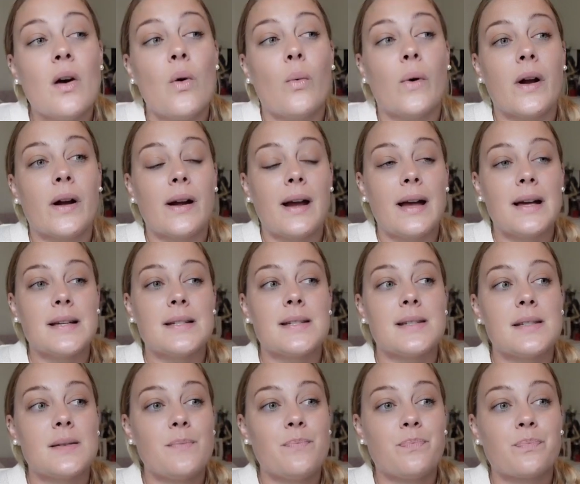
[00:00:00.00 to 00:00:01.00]

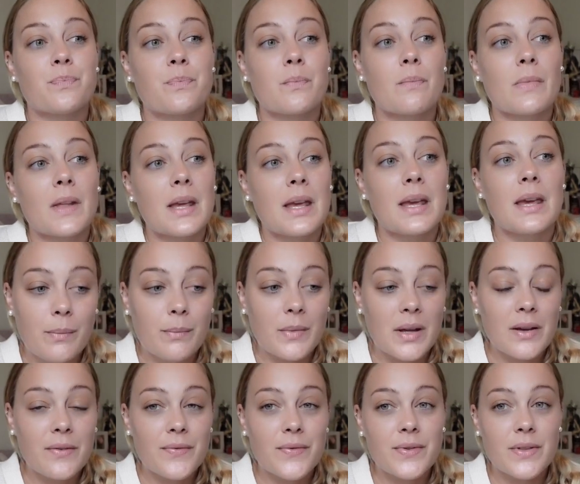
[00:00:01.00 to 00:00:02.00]
Whereas
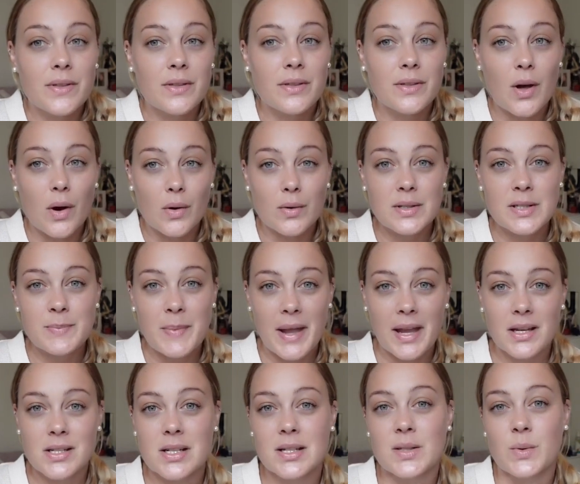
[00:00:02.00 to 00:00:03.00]
if those
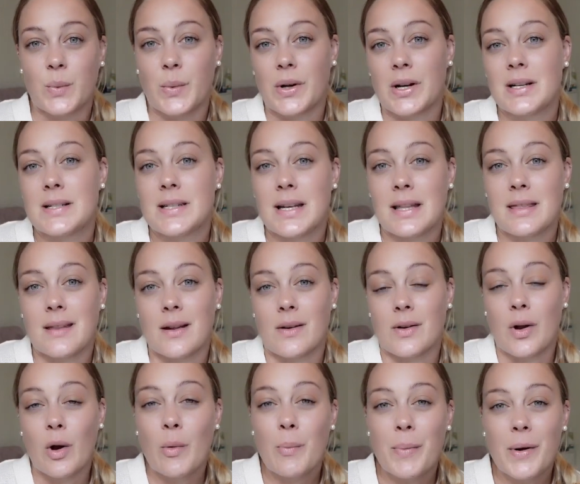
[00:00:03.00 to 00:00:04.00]
pages weren't in their
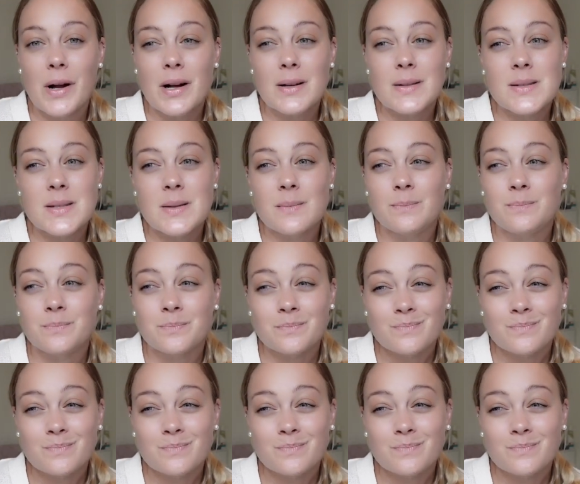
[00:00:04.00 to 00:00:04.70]
notebooks,